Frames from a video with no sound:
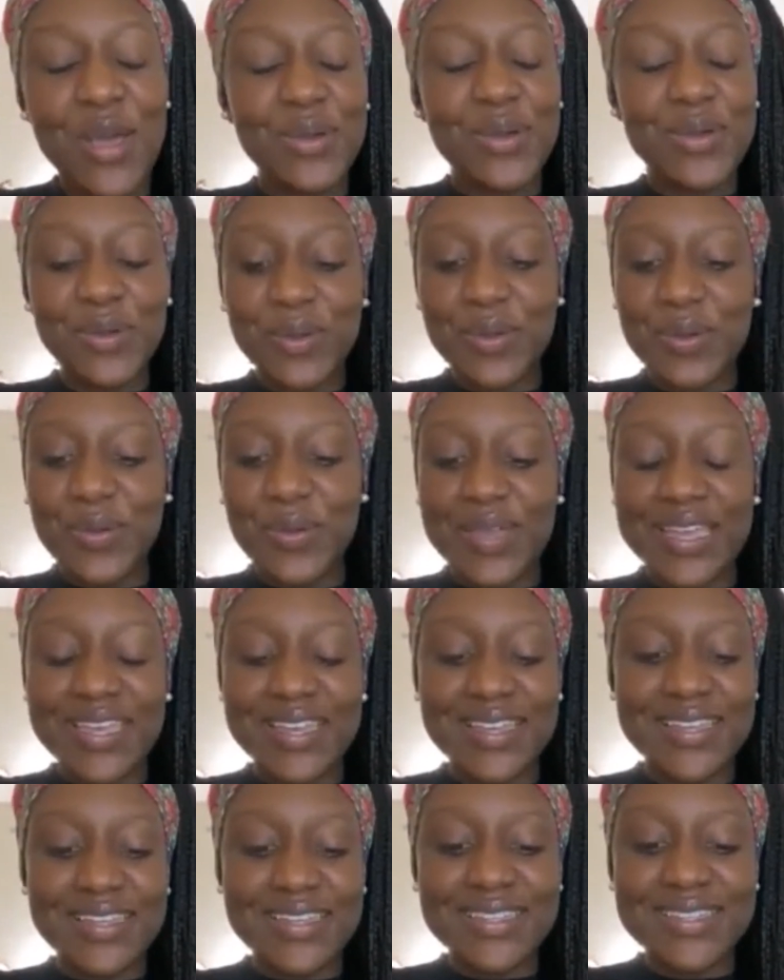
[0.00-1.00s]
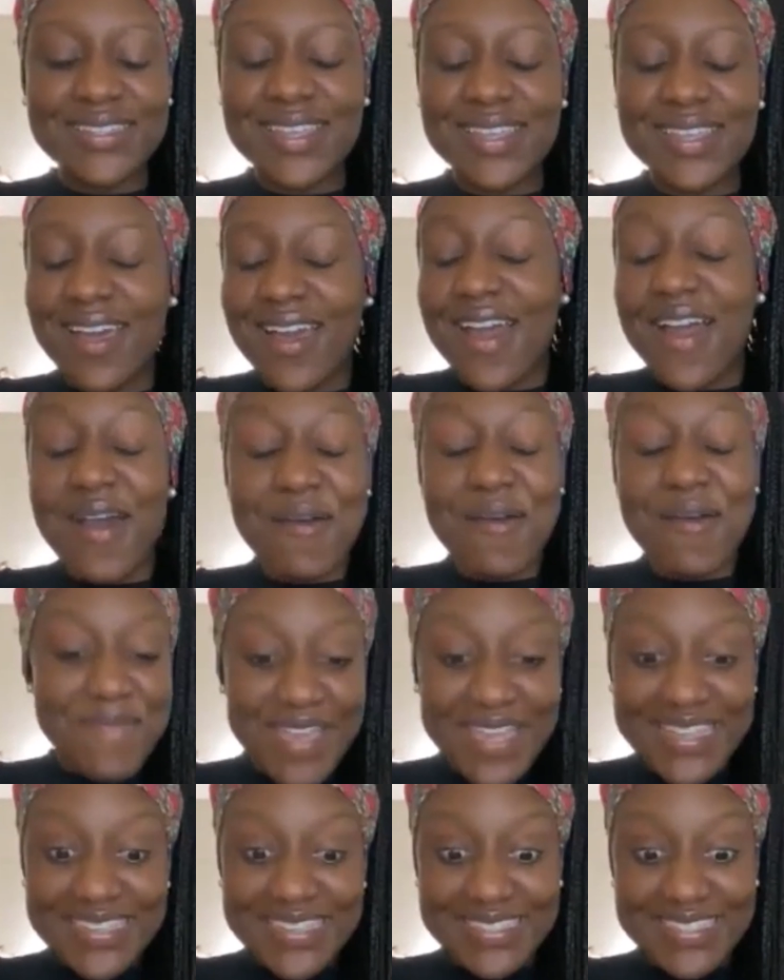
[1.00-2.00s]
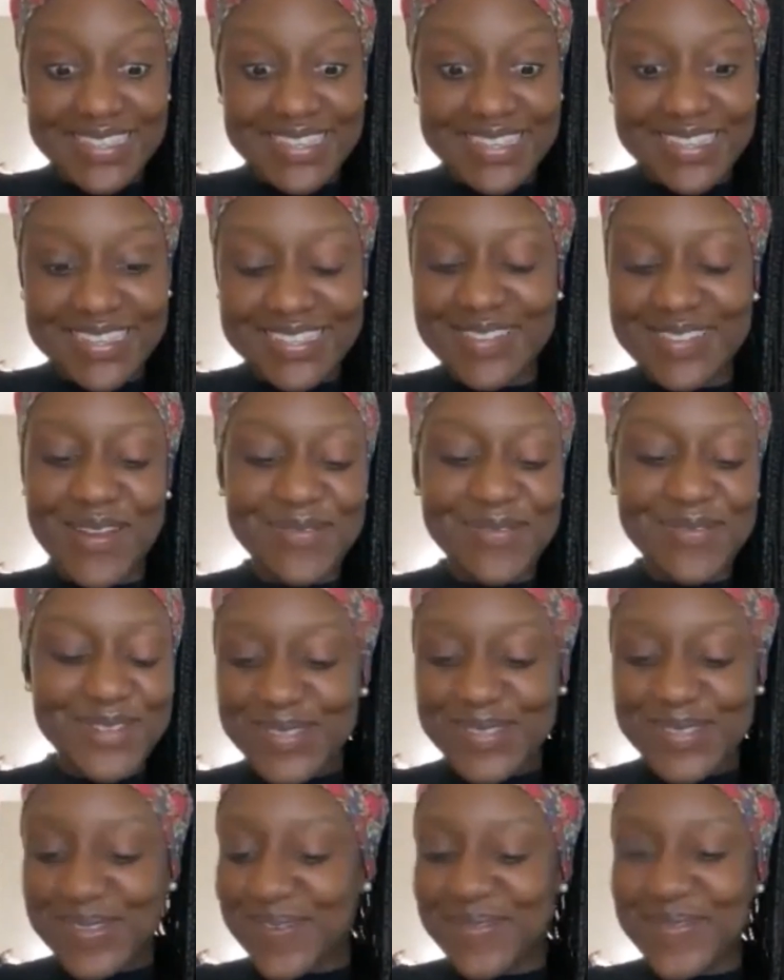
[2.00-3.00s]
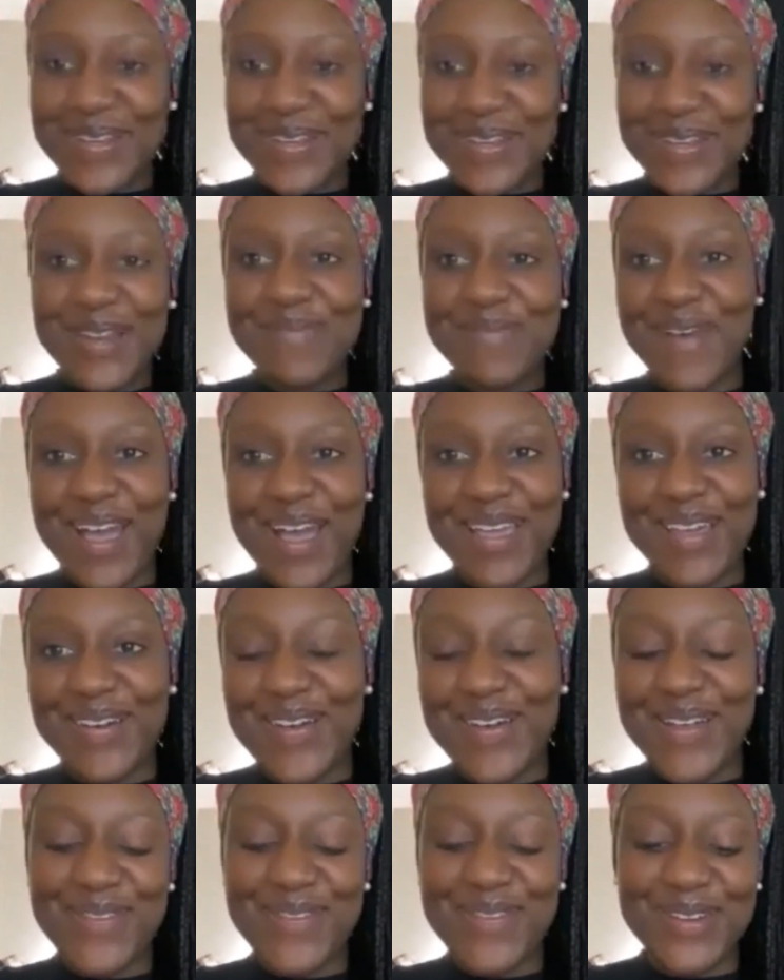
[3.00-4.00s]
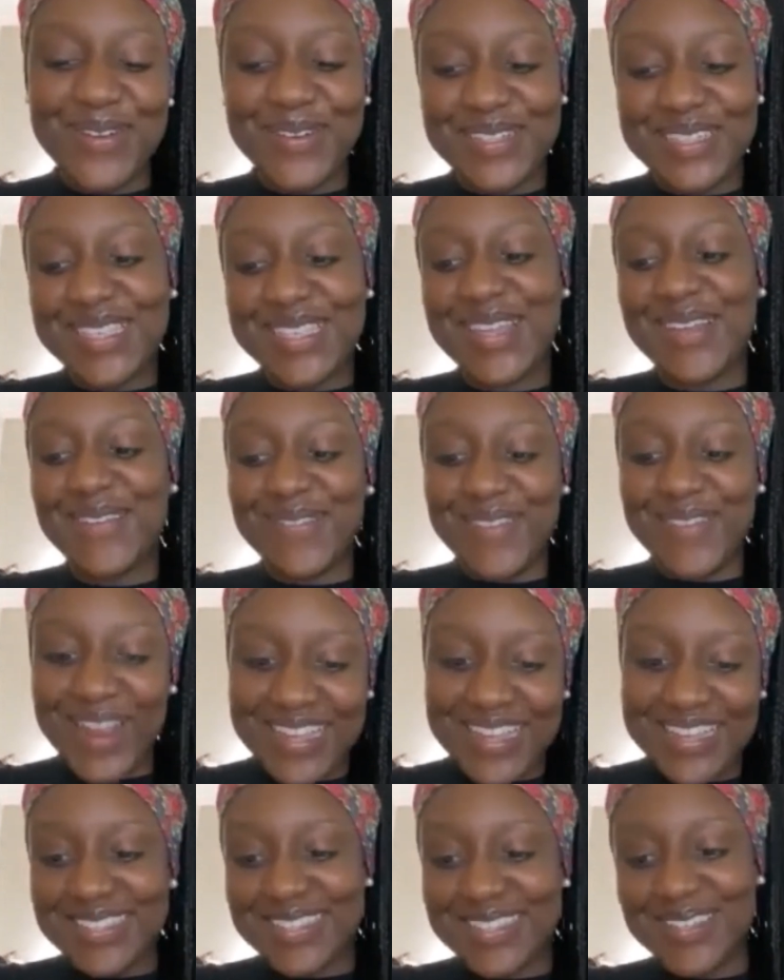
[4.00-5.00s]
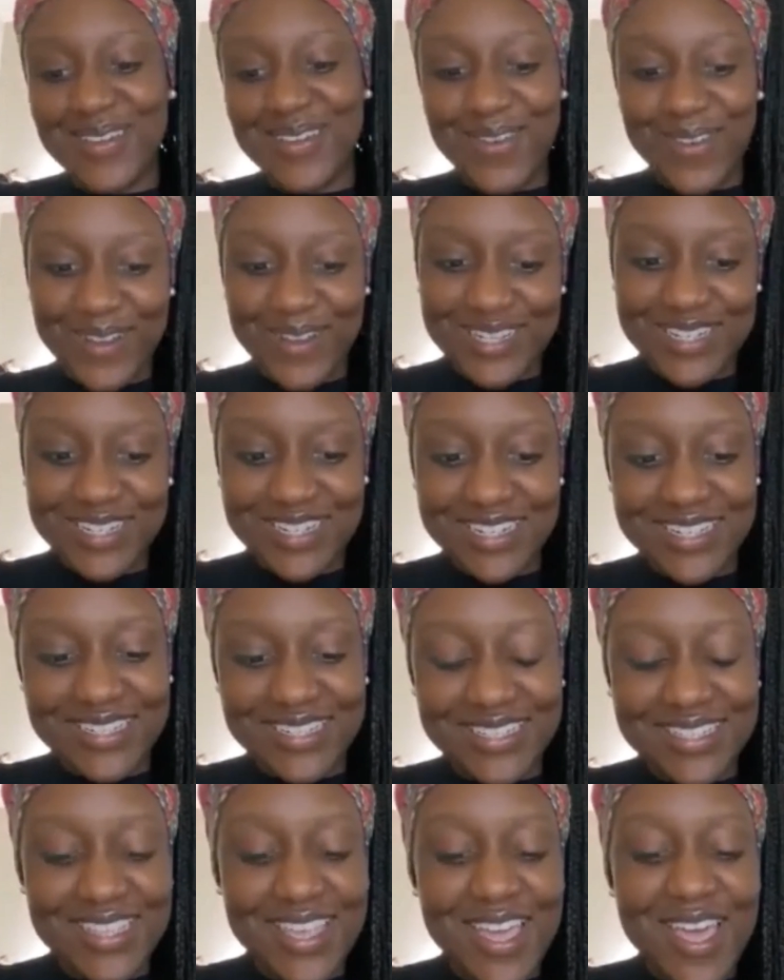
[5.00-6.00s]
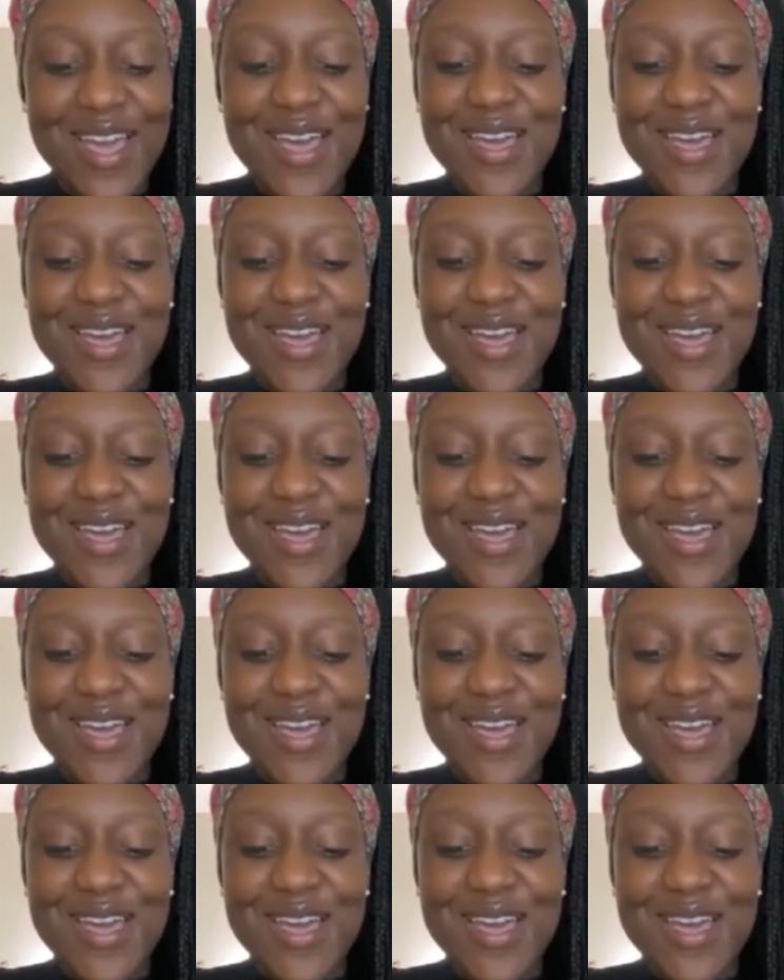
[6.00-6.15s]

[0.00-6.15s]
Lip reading: who is amazing. So I'm just going to read her bio and we're going to get right into questions.